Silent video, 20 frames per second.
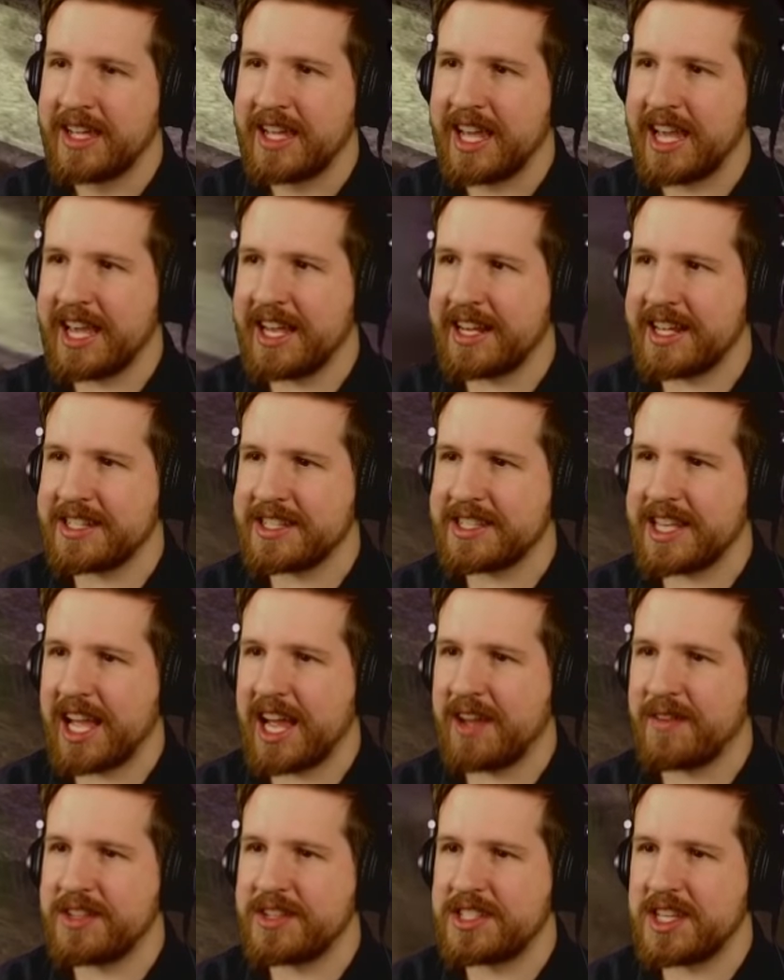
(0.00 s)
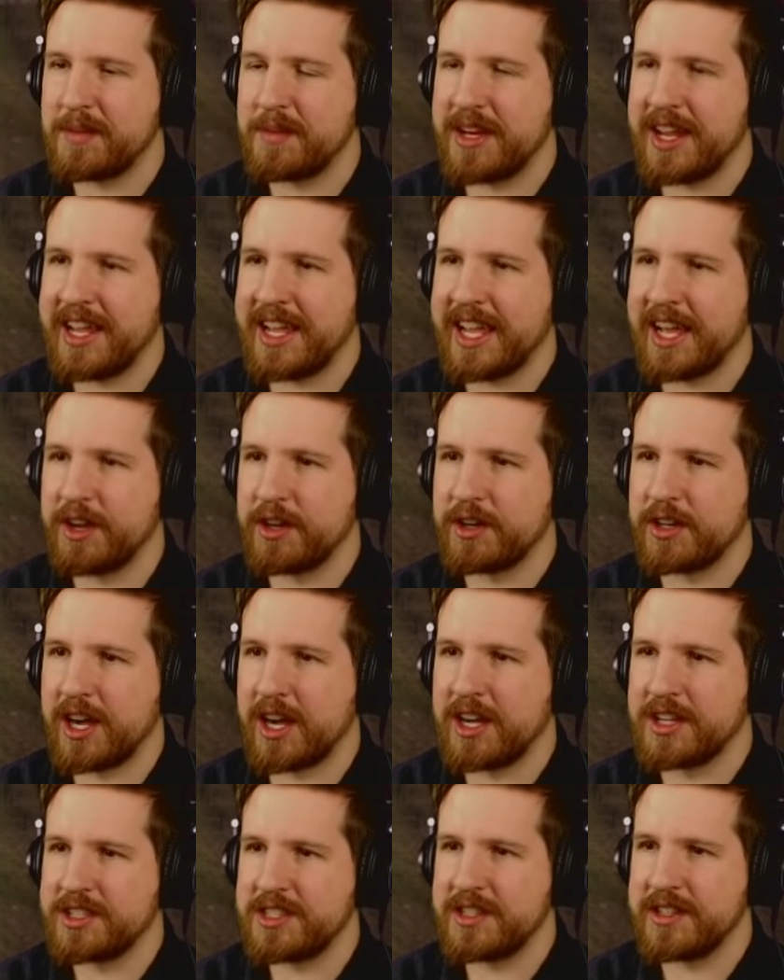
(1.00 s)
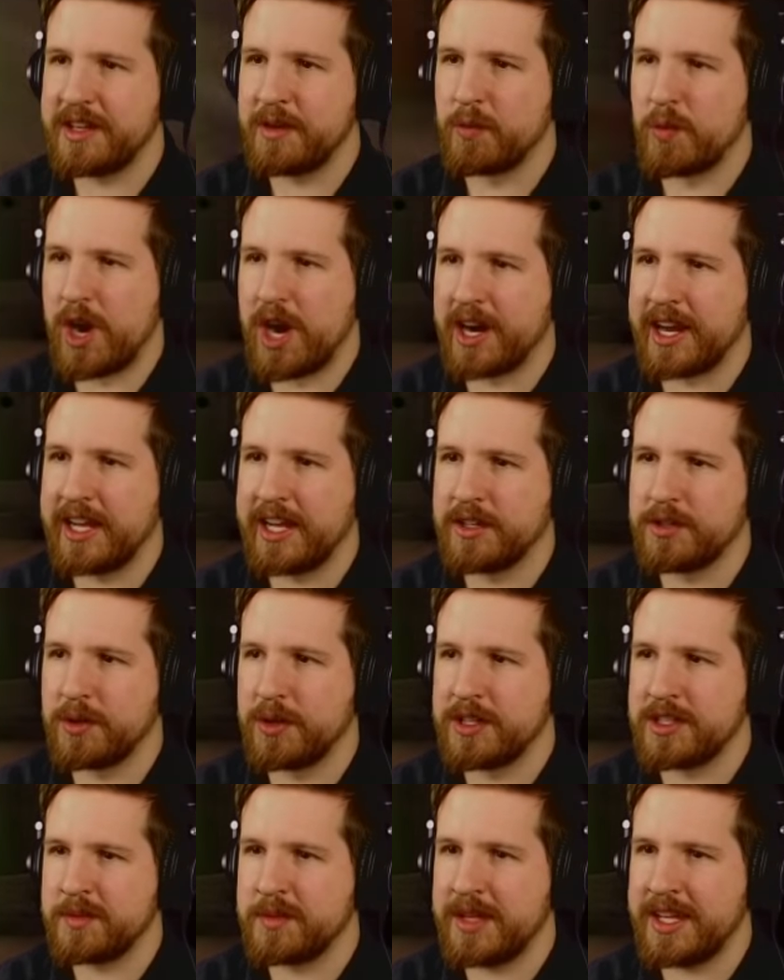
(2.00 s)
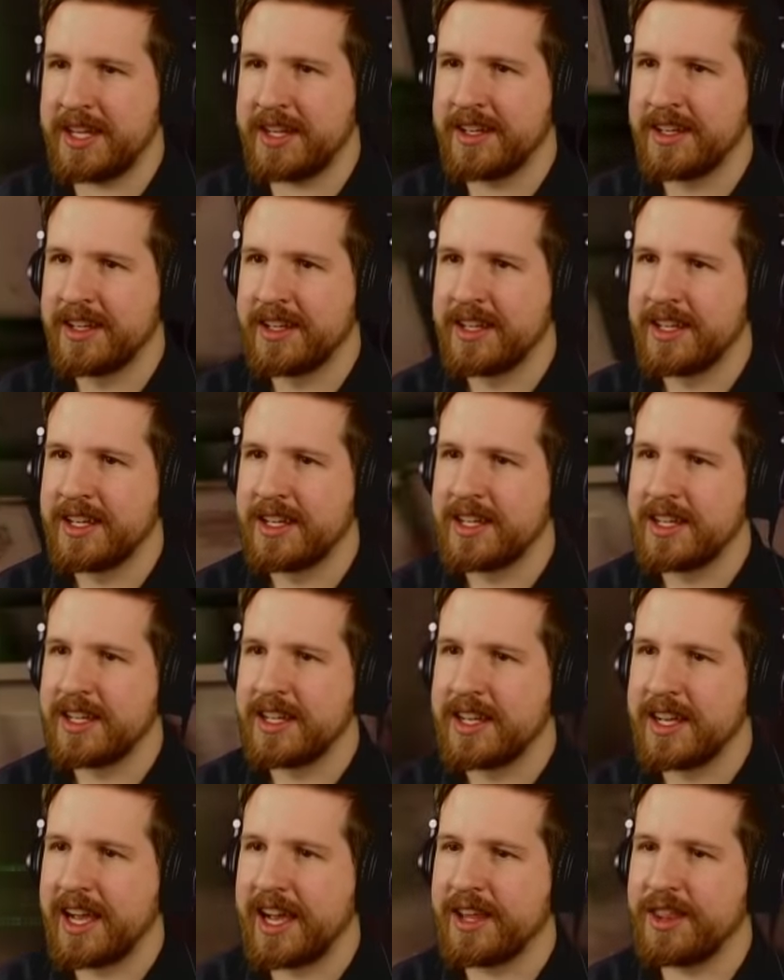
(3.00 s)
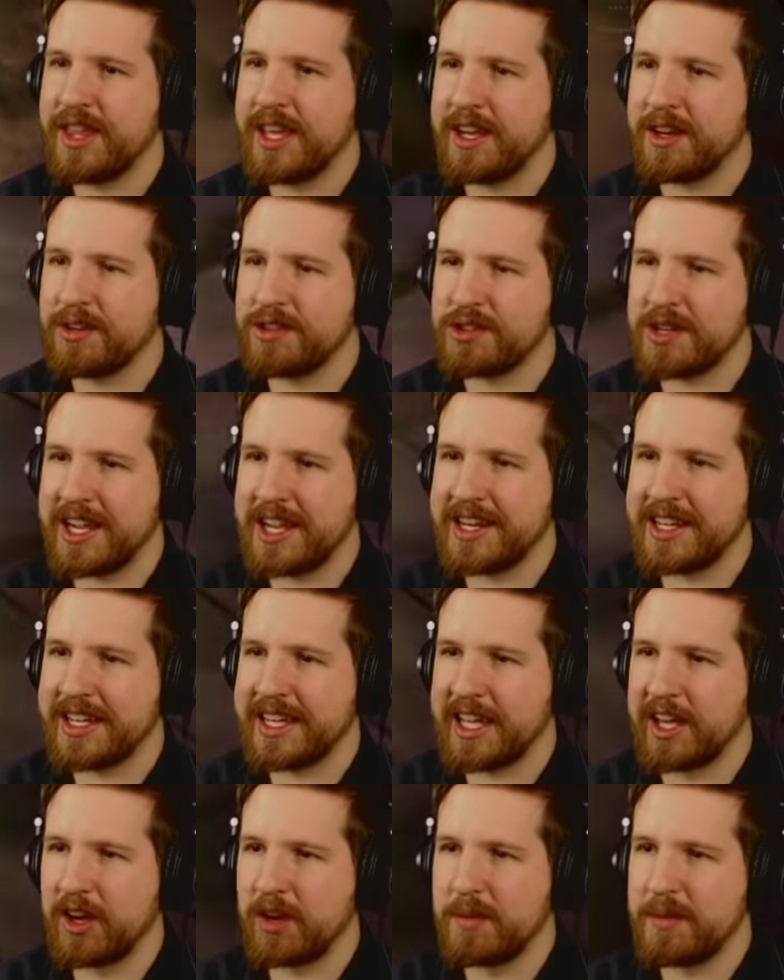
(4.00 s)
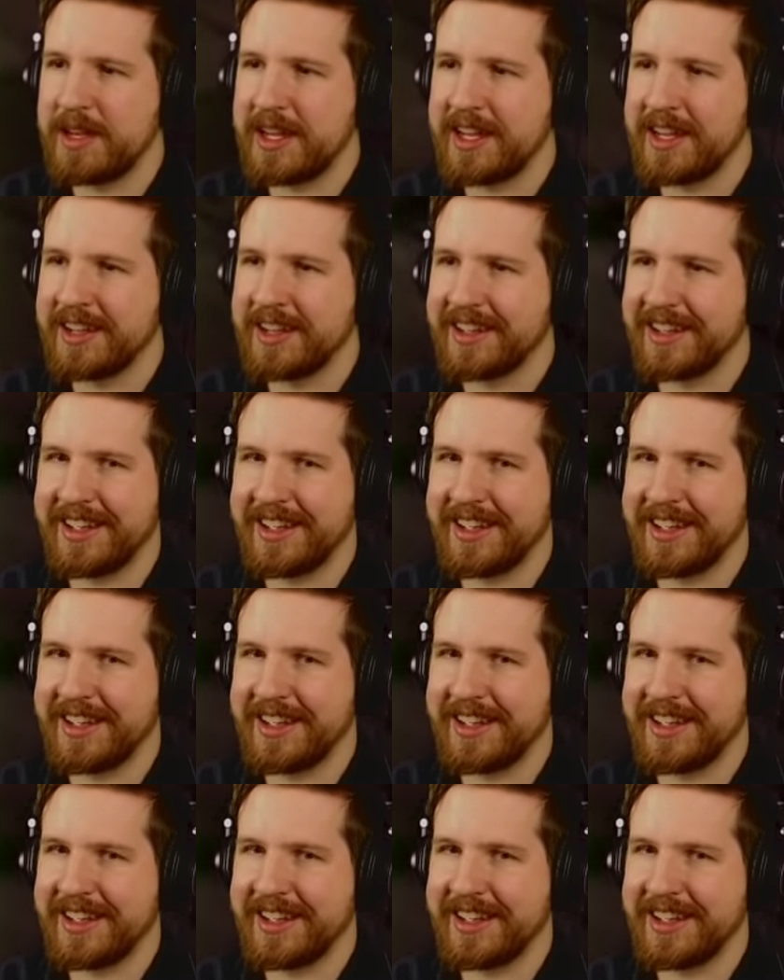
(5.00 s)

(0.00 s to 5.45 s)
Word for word: It, it's kind of intimidating how you're constantly walking towards me. I think you're trying to kill me.